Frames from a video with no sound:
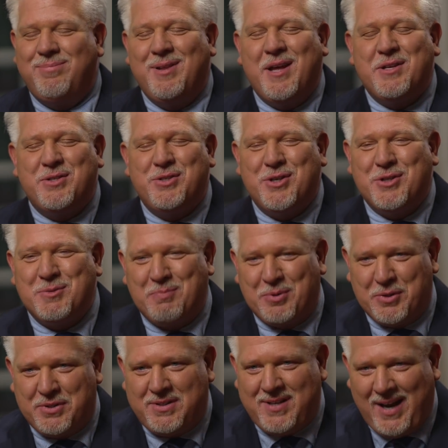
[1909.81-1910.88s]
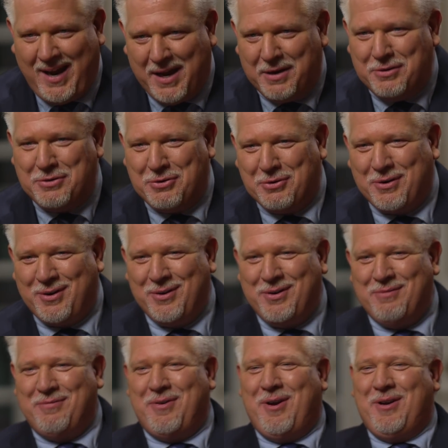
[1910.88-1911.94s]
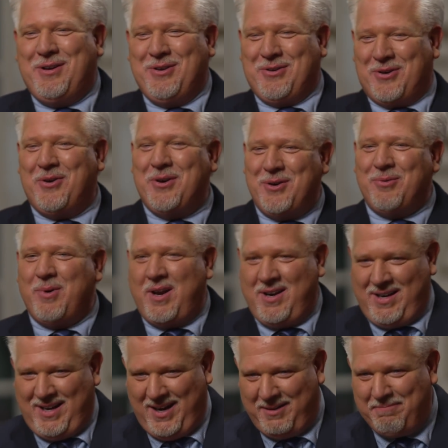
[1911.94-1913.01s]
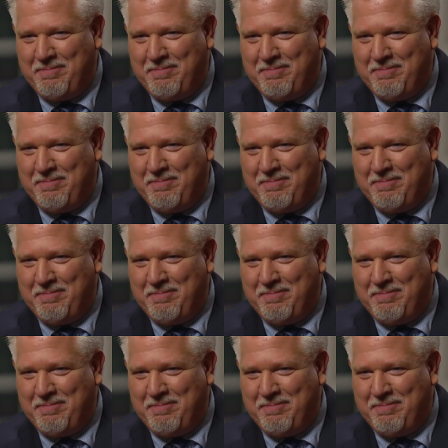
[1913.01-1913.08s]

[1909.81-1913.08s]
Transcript: let's just pretend you're going to, you're going to run again.